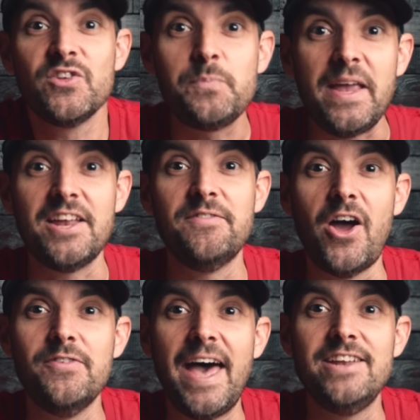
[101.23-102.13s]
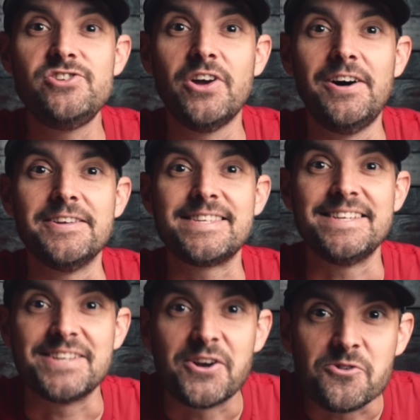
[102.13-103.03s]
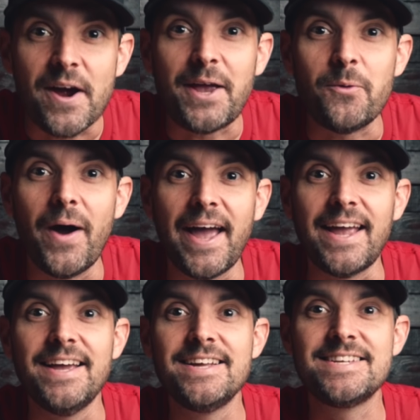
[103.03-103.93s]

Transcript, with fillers: Speaking of overhead shots, it's a great way